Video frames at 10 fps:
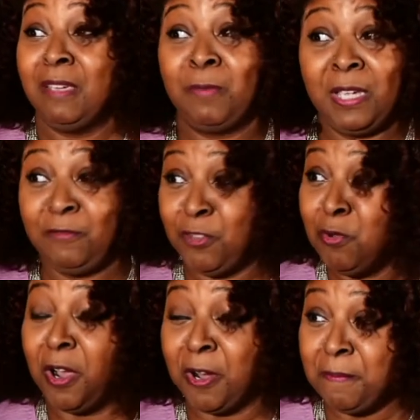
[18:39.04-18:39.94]
If
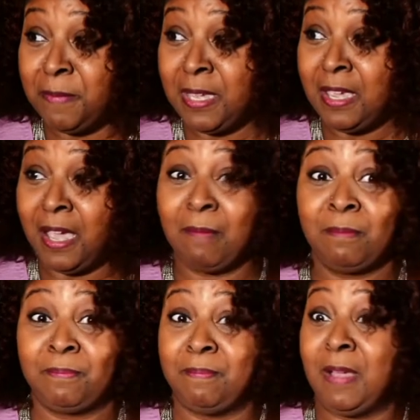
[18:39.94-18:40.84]
you hurt me,
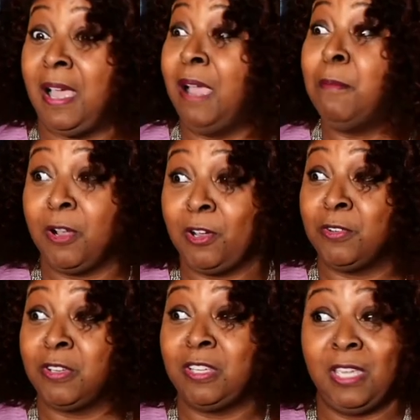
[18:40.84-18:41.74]
I'm I'm
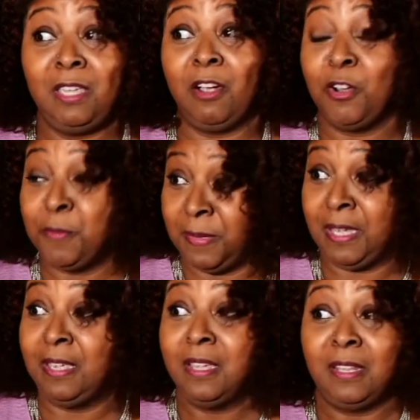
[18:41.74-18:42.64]
hurt. He hurt
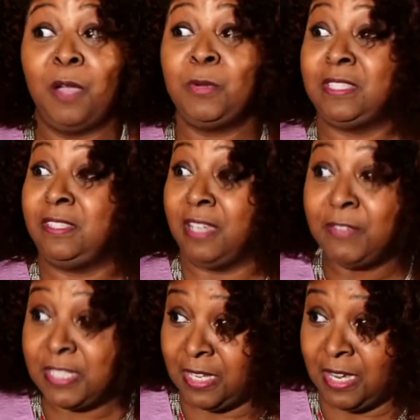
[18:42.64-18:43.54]
me. That was
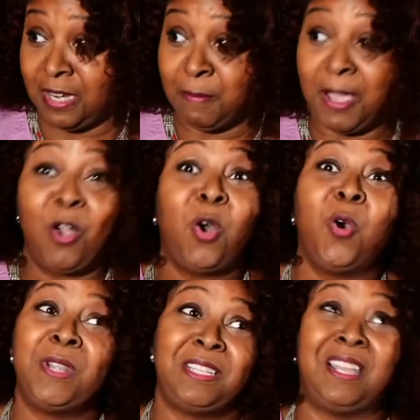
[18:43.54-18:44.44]
devastating. My
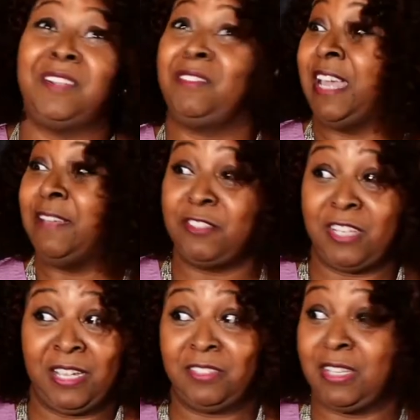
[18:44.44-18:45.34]
whole entire life
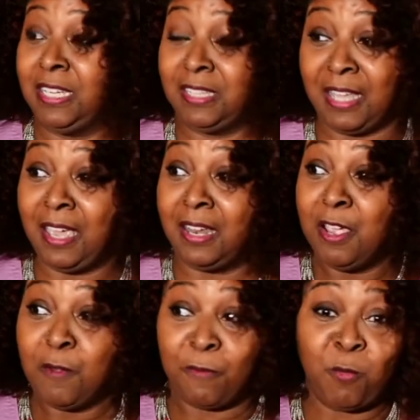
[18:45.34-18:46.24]
changed like that
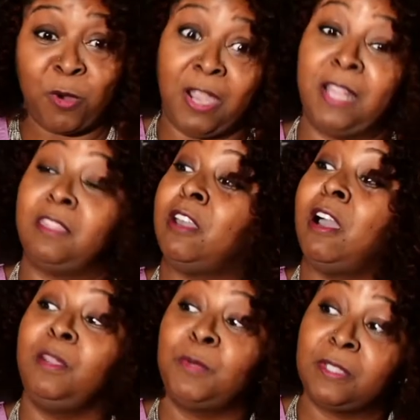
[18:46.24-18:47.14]
from where I
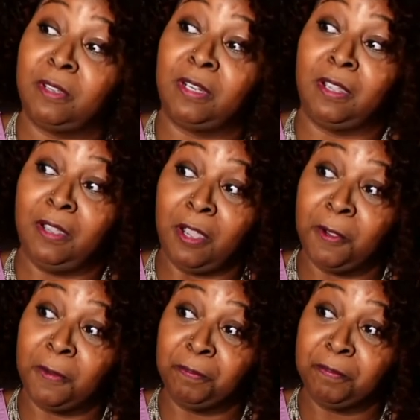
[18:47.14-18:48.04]
thought it was going to
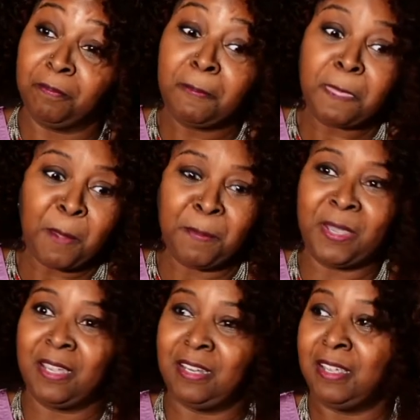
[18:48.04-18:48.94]
go.
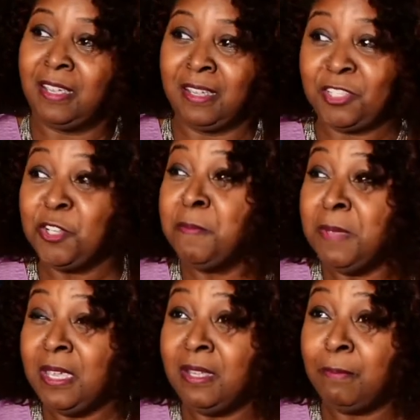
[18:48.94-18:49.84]
But it took
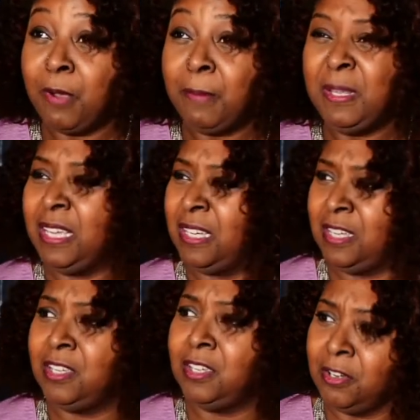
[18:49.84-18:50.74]
me probably like a
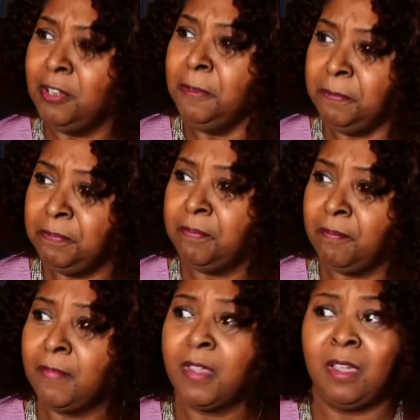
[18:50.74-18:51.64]
year,
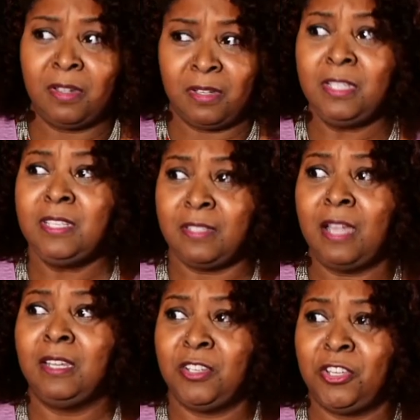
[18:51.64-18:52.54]
a good
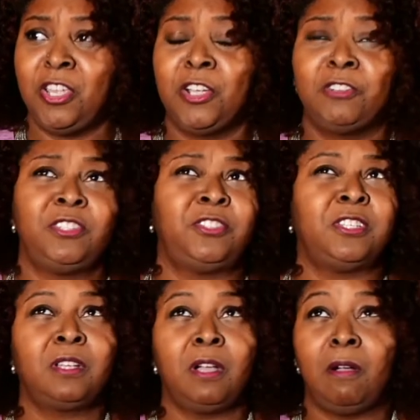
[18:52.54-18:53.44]
solid year to
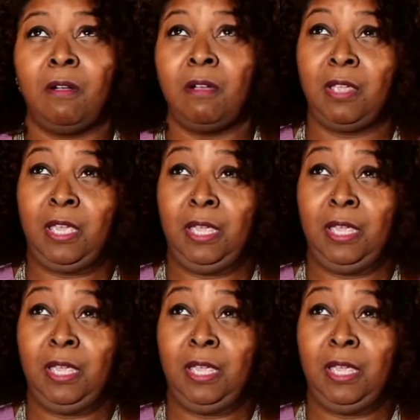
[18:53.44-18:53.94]
just go, okay,